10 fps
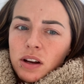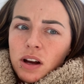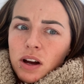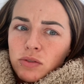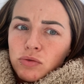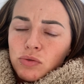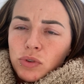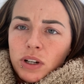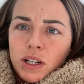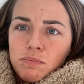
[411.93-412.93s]
I have
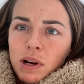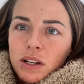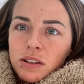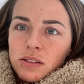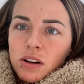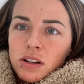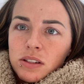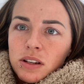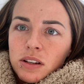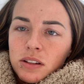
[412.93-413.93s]
really bad
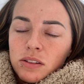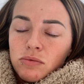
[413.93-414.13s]
anxiety.